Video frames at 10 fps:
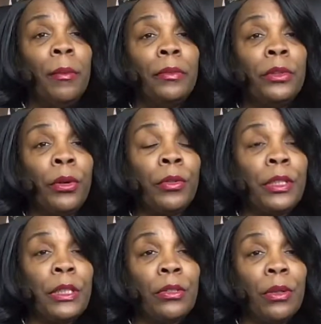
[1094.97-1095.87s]
turn
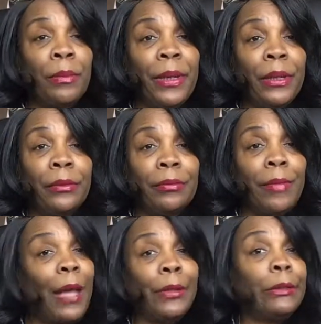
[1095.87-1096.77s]
this into a belt.
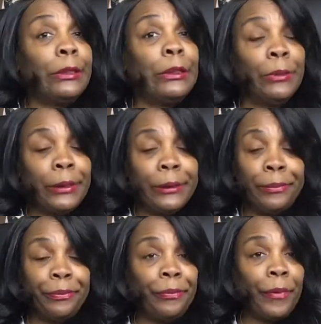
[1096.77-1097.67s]
I know she will.
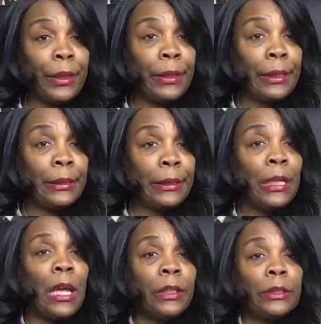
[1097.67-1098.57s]
Look at this.
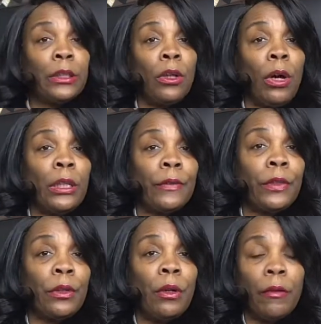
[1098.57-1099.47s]
Because it's long enough to
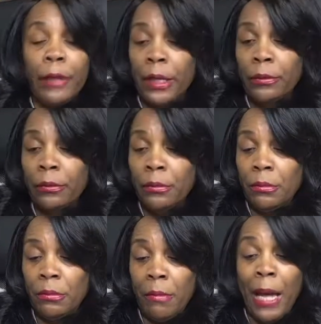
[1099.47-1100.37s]
go around
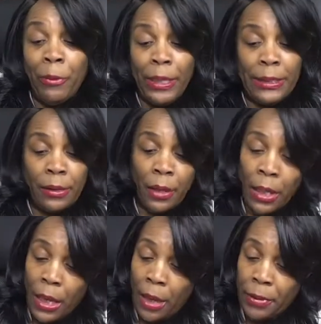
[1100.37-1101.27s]
my waist.
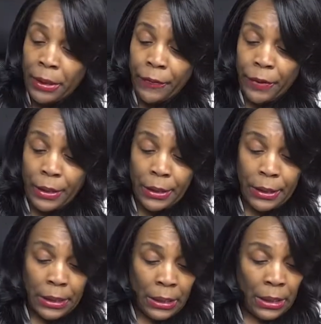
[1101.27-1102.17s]
I believe it is.
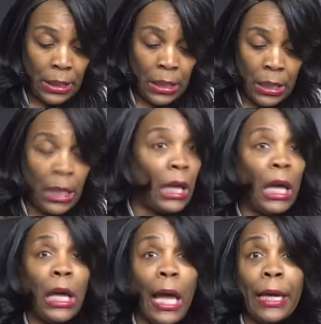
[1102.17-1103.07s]

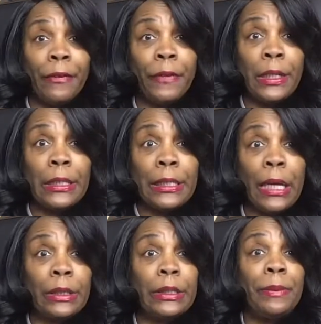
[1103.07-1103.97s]
I got to figure this out,
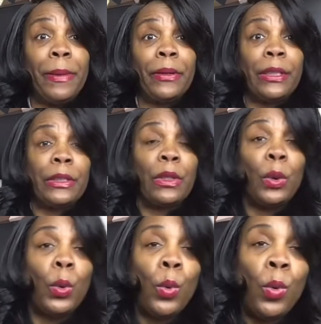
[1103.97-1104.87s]
because this belt is
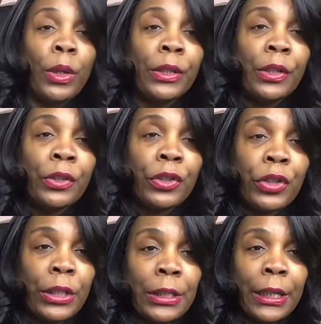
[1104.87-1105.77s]

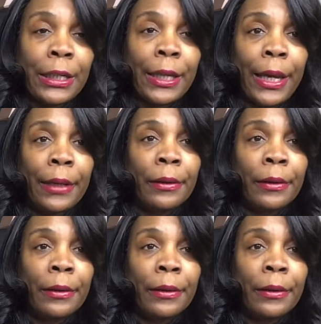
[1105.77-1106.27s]
gorgeous. Look at that.